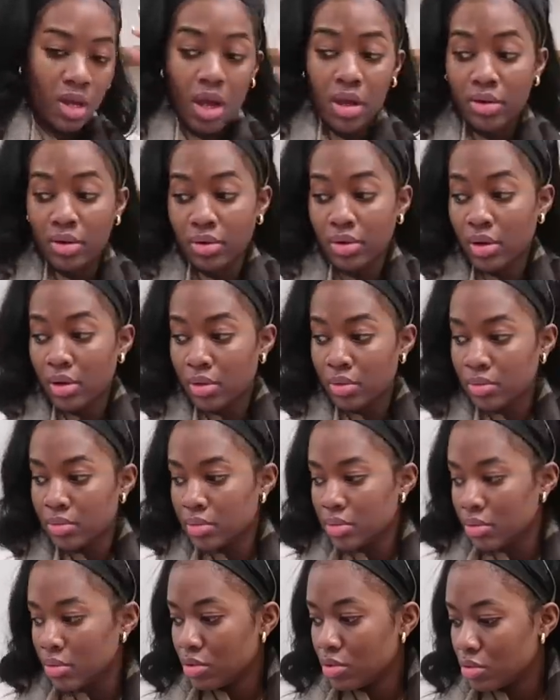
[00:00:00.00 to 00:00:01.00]
I don't know.
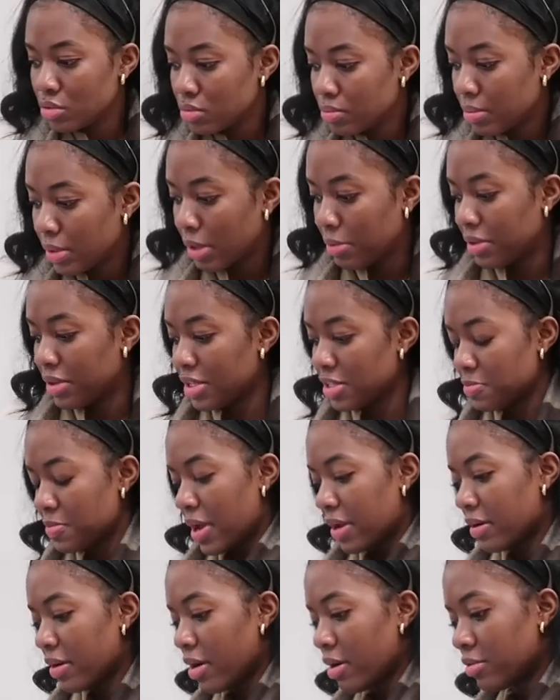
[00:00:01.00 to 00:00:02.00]
Oh, maybe this
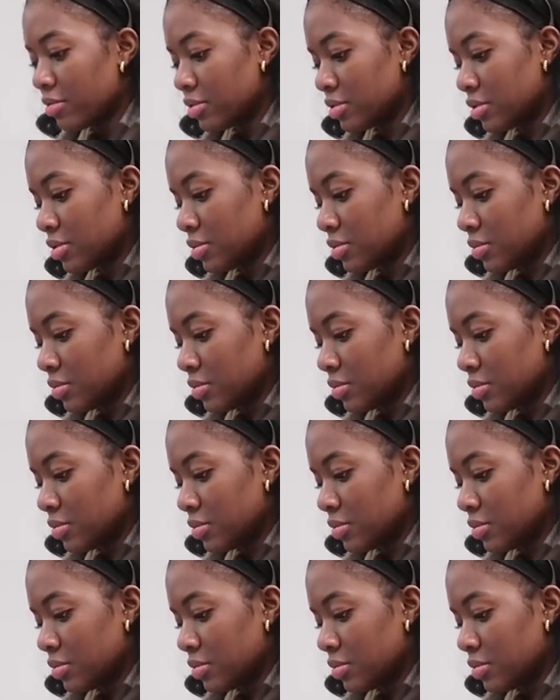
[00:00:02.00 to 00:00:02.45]
background.